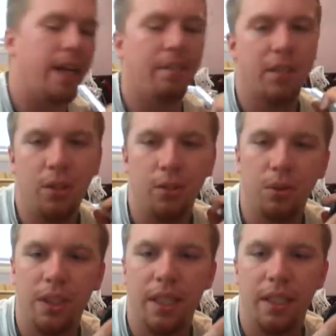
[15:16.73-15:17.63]
have 2
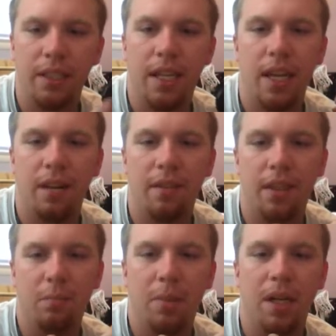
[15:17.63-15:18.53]
sticks that have
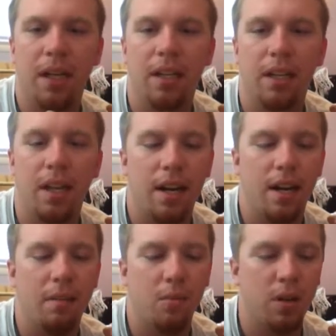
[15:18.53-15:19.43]
this butt end in it
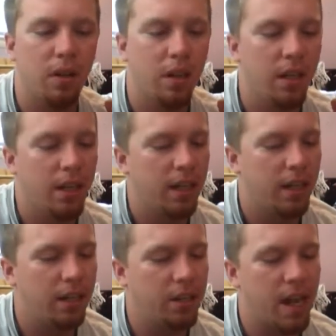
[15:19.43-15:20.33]
anymore.
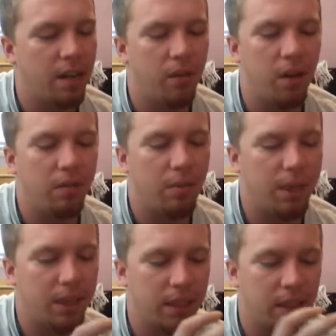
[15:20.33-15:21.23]
I used to have all of my
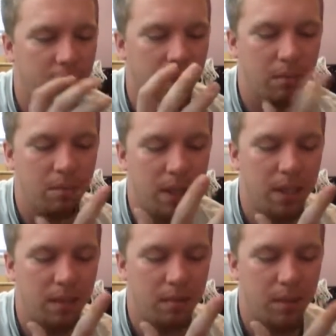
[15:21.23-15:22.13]
sticks with this butt
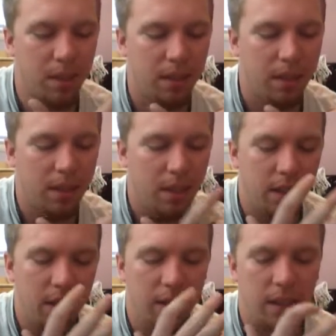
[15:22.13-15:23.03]
end, but
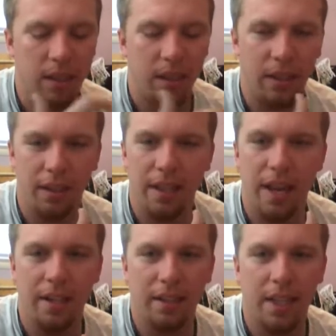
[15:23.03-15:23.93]
they're
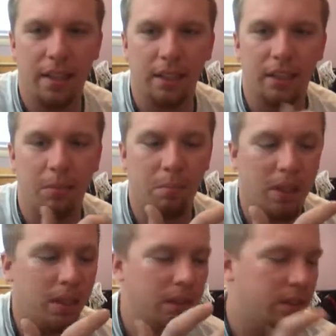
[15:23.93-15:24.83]
not exactly cheap
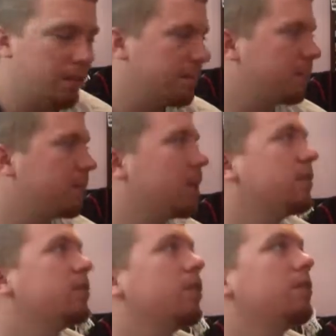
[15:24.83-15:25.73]
butt ends.
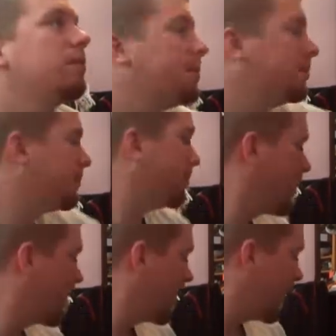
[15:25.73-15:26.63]
But so
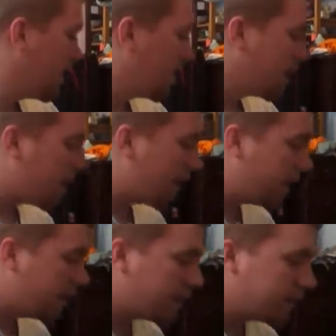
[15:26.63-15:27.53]

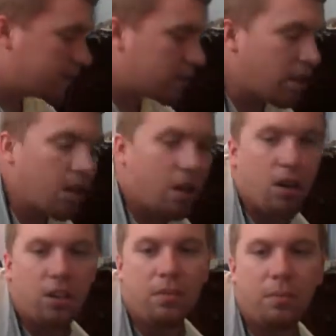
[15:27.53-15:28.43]
that is
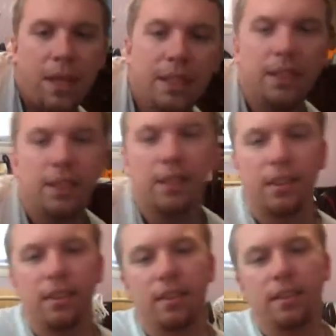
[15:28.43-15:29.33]
all of my
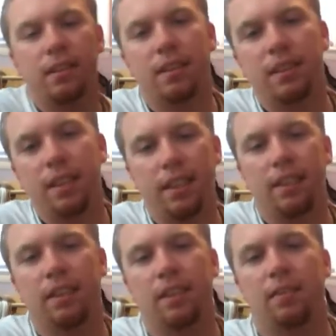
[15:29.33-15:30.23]

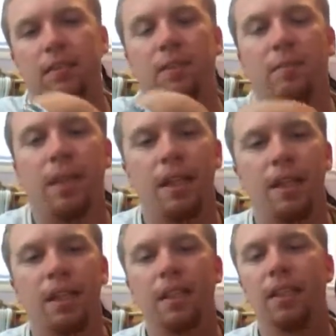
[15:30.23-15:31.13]
sticks for my